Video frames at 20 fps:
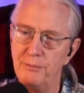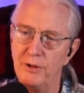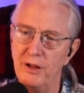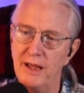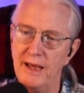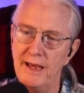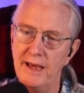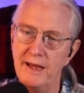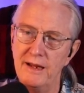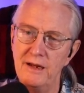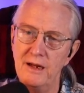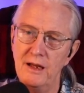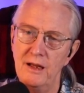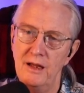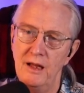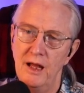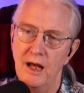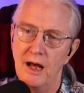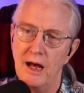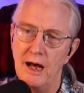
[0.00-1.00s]
plan,
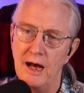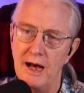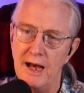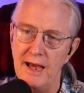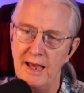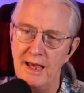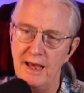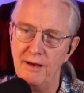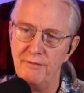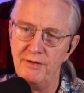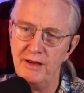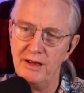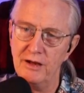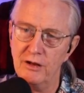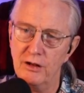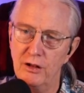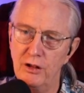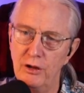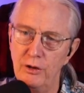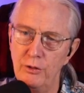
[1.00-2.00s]
I have
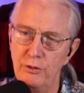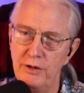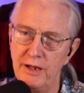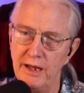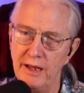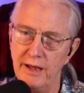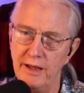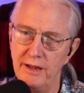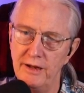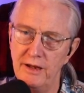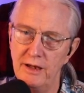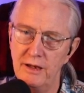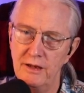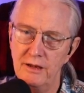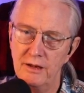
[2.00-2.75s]
included